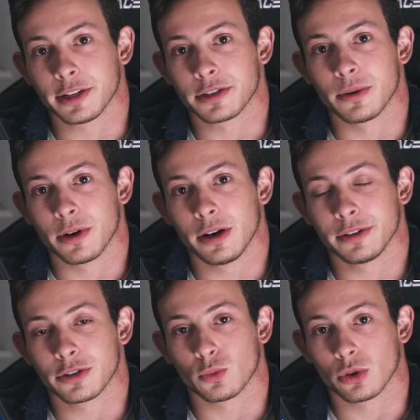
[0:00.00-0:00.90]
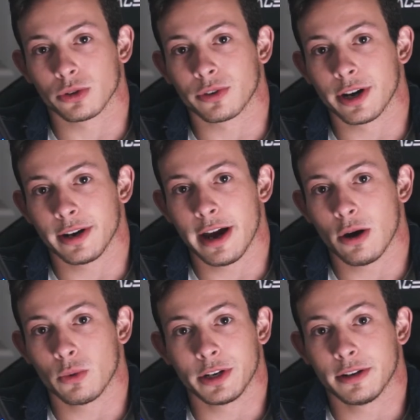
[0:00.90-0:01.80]
that's going on in this world right now.
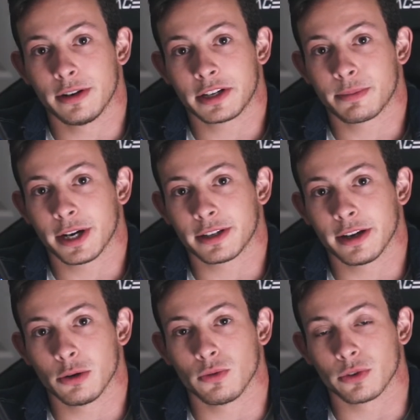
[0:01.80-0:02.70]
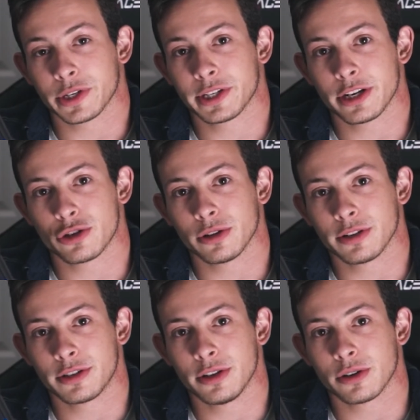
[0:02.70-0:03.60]
We didn't expect to get hit with a recession
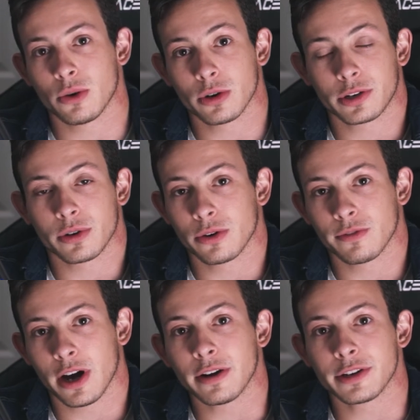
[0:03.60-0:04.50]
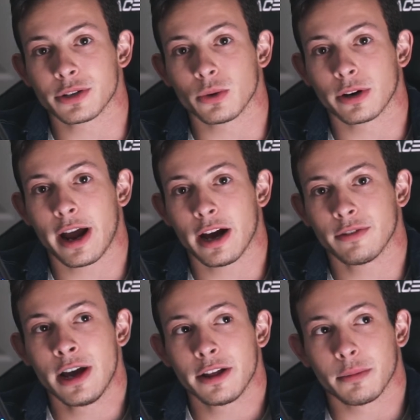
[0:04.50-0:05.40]
this year, or coronavirus, or
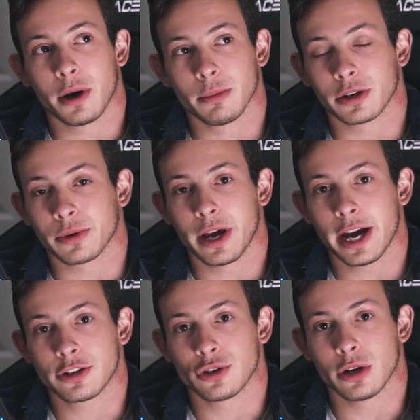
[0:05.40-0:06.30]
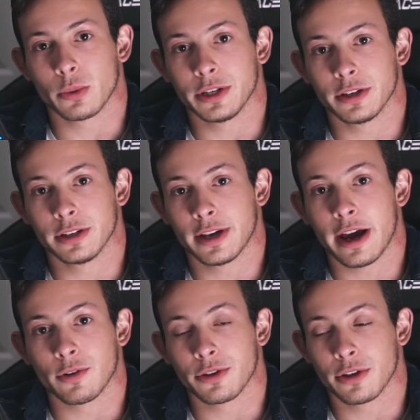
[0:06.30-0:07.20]
have the public reaction that we did to
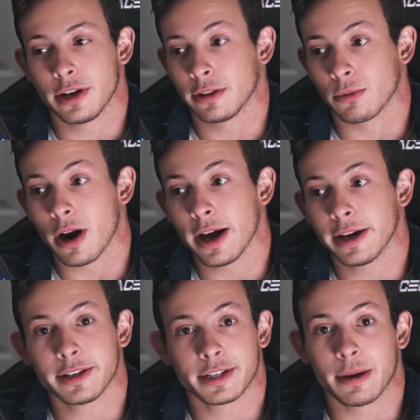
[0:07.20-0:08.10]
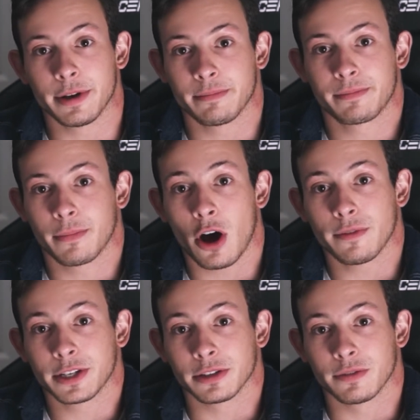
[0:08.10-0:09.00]
everything, the riots. I mean,
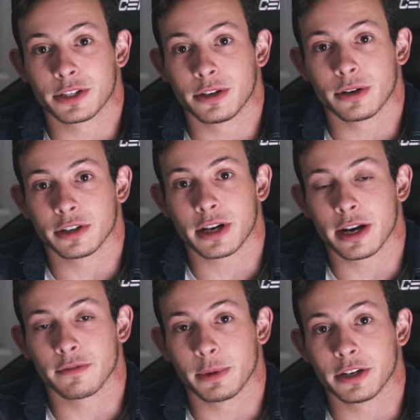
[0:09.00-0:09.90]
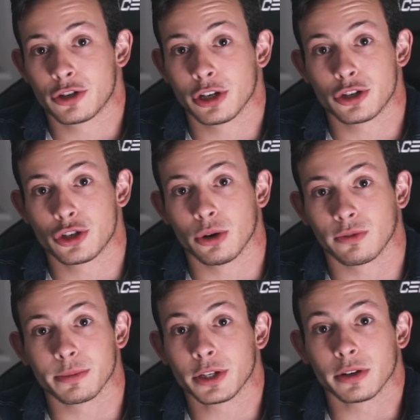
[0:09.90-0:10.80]
obviously this year has kind of been a shit show
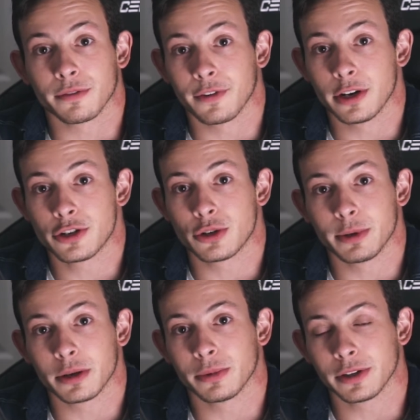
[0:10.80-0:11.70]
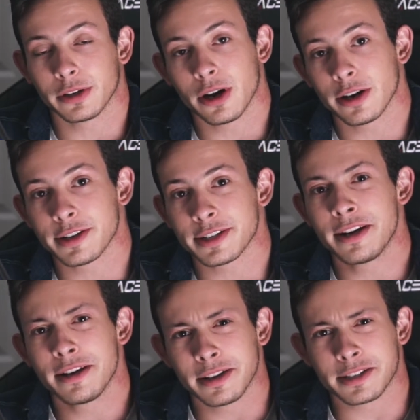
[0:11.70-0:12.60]
from start to finish, to be completely honest.
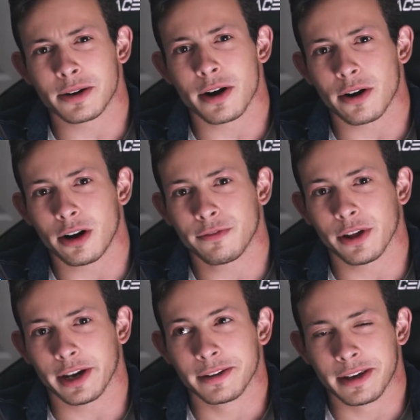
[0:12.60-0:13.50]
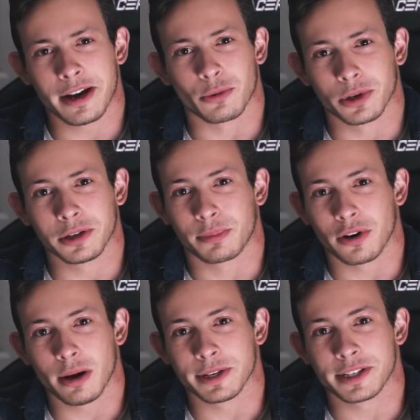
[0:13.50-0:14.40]
It started off like, yeah, really
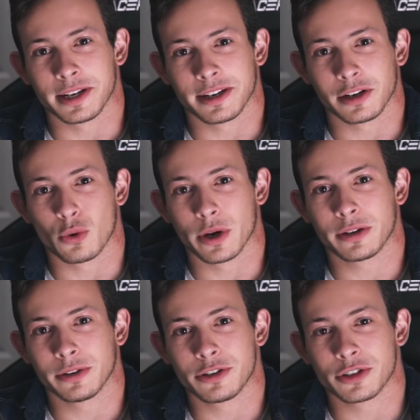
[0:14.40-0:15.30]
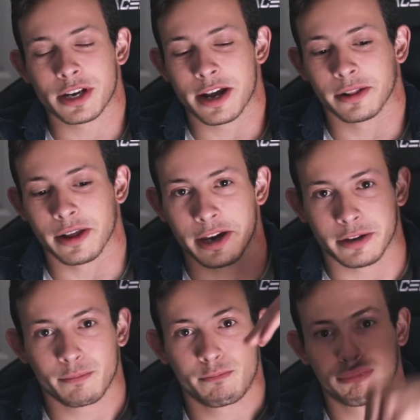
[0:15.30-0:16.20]
promising, and then quickly just kind of like
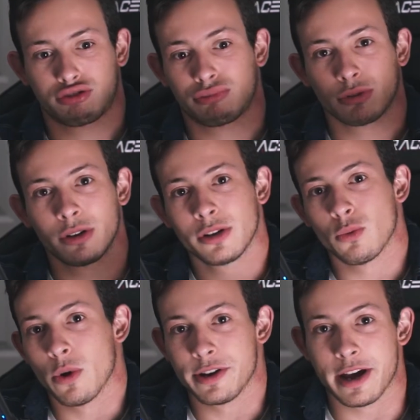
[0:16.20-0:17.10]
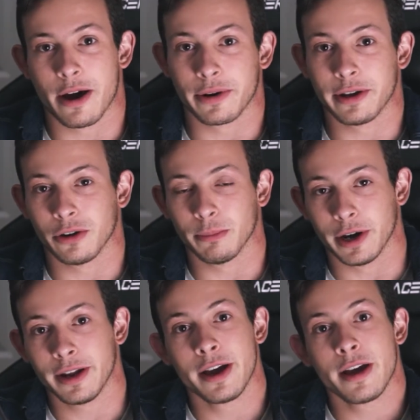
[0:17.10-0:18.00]
went downhill.
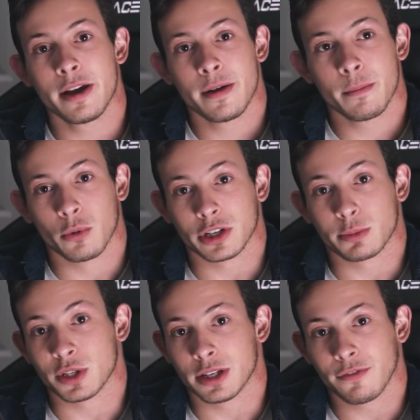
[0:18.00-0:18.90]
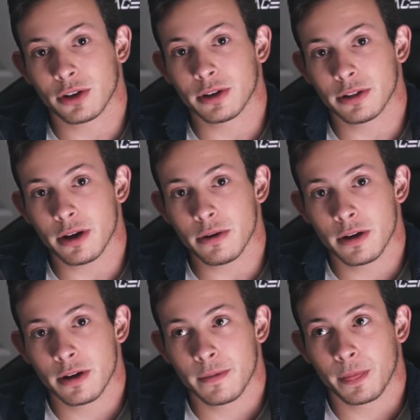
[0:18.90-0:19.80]
But more specifically though,
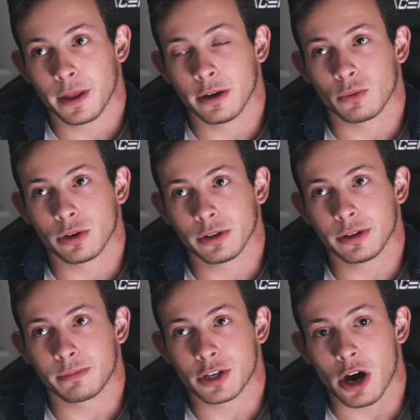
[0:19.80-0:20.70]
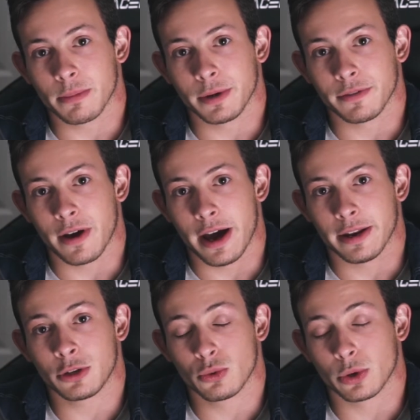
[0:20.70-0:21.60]
it really taught me
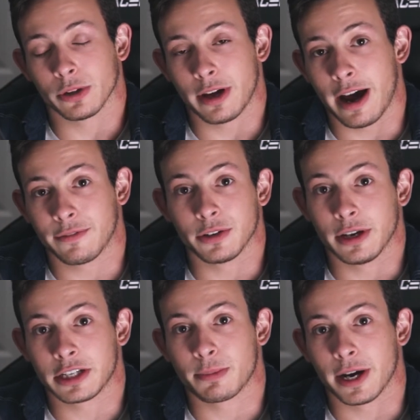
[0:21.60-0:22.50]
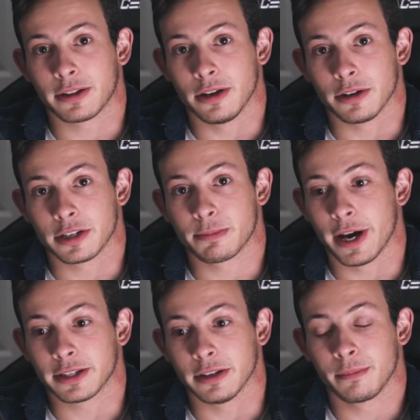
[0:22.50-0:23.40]
that you really have to expect the
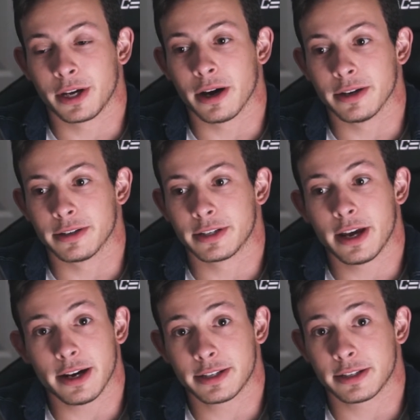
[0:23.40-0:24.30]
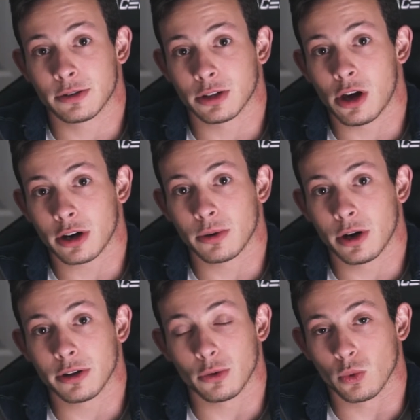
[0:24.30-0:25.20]
unexpected, because yes, there's a lot going
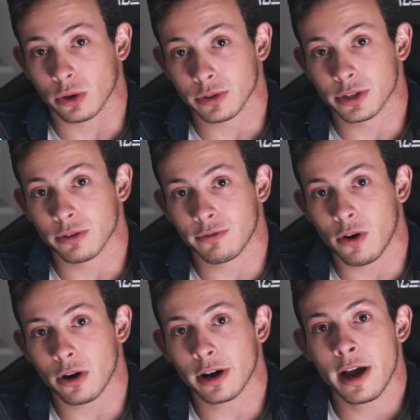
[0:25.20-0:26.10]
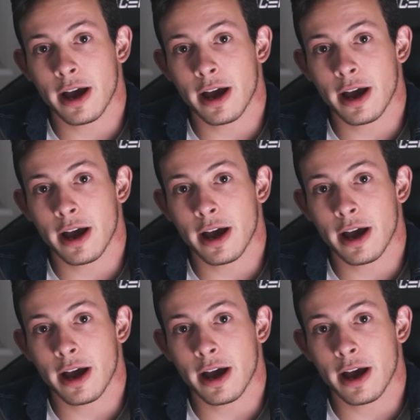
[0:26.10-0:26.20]
on in the world so far.